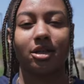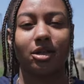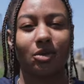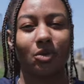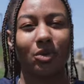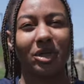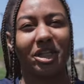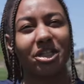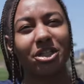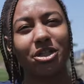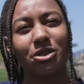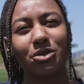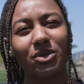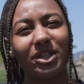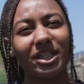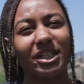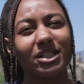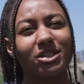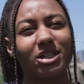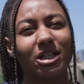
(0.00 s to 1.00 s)
What do you think
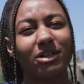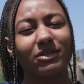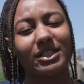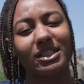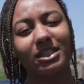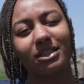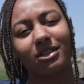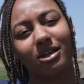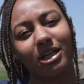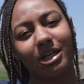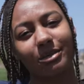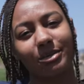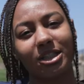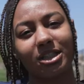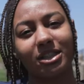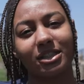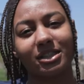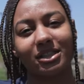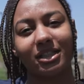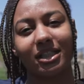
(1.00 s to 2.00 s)
service in the Army
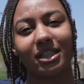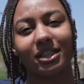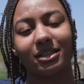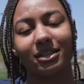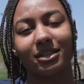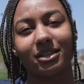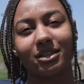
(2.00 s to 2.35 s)
looks like?